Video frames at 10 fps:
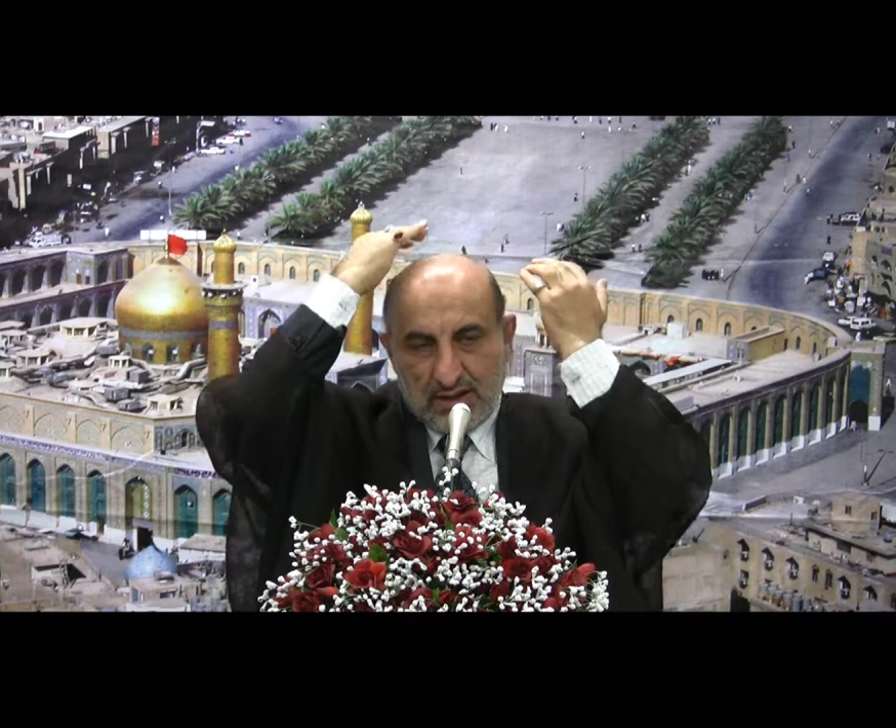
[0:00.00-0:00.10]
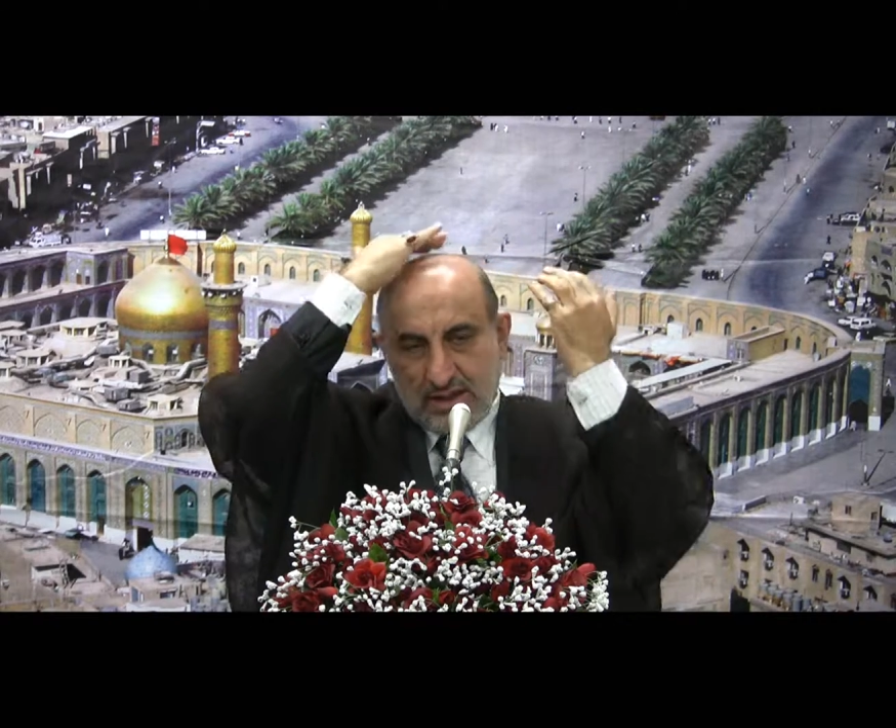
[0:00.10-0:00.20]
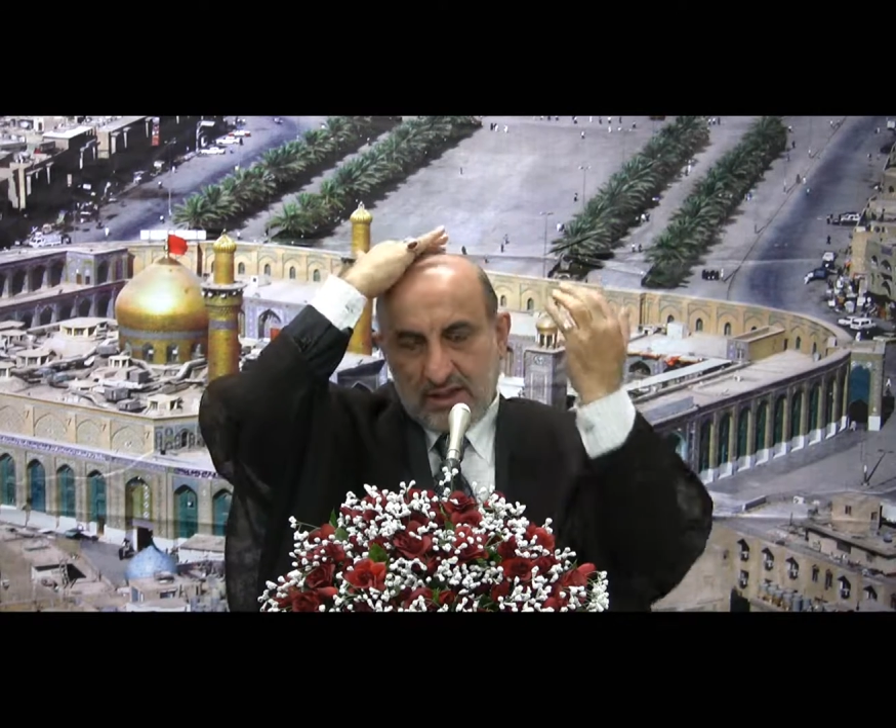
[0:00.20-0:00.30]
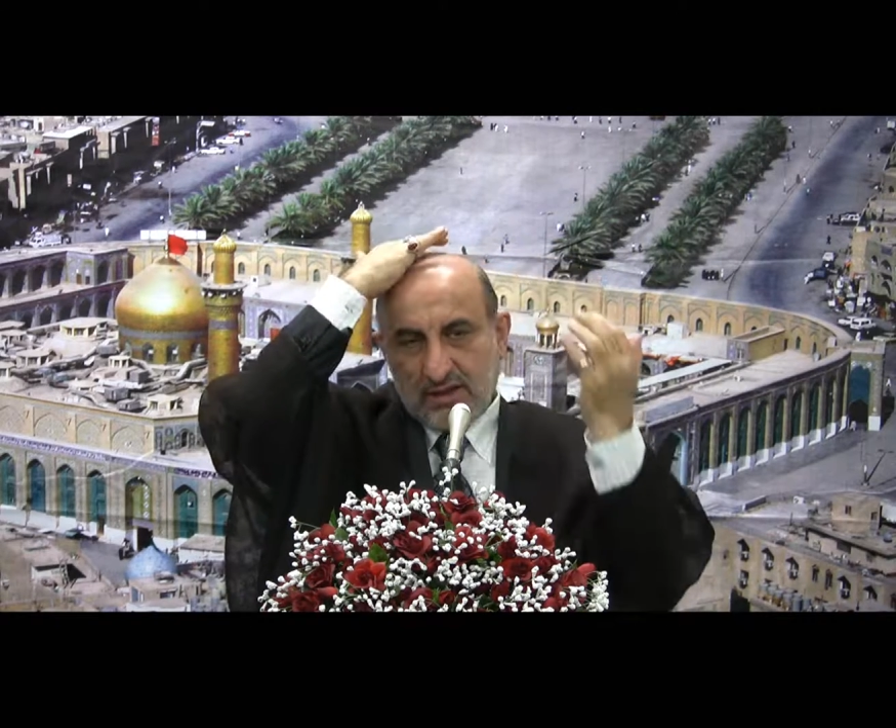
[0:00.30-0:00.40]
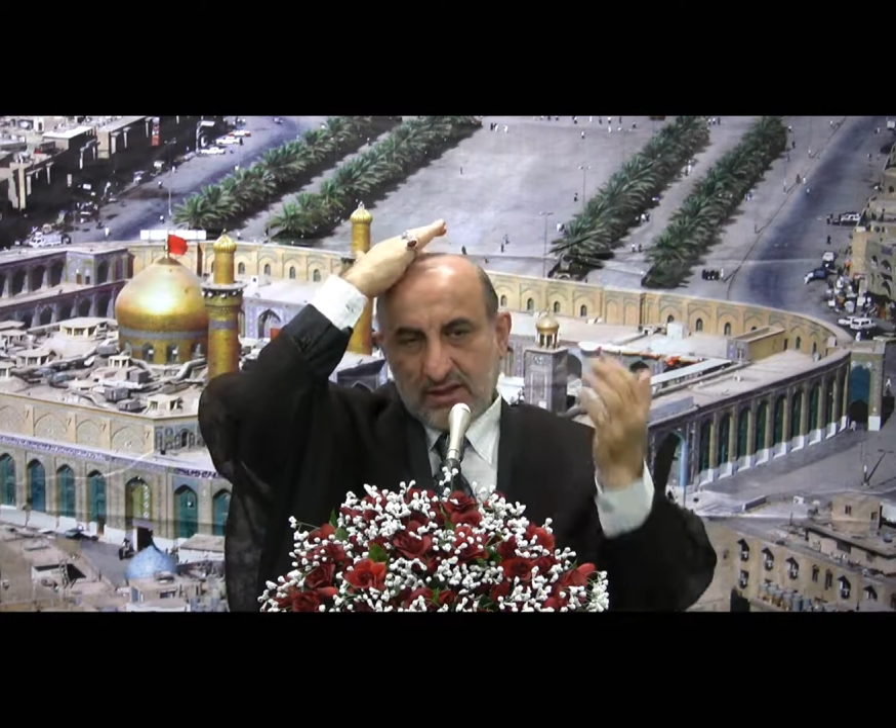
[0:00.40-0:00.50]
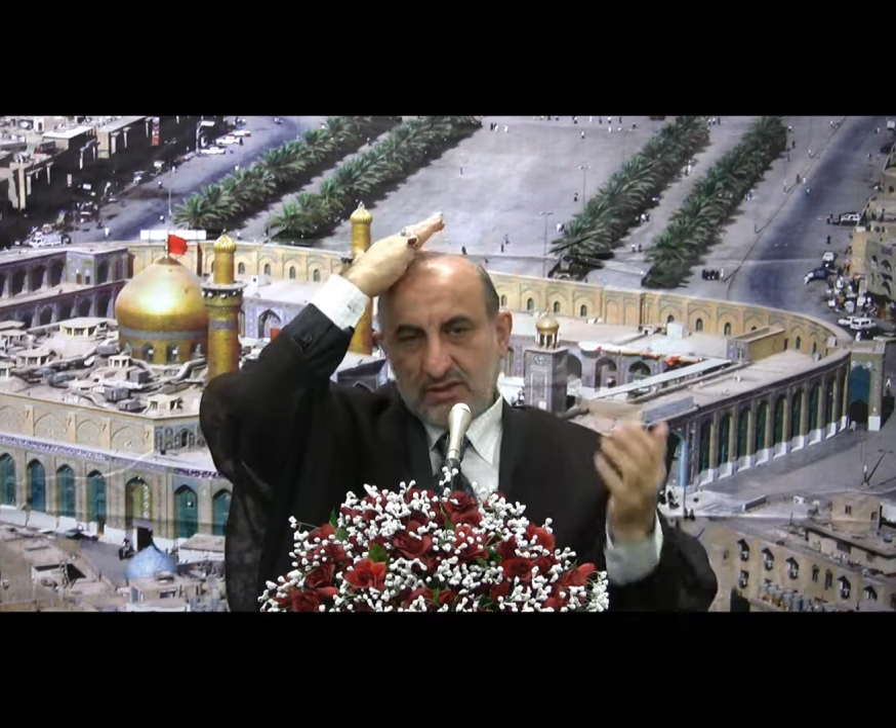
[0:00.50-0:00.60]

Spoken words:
the hair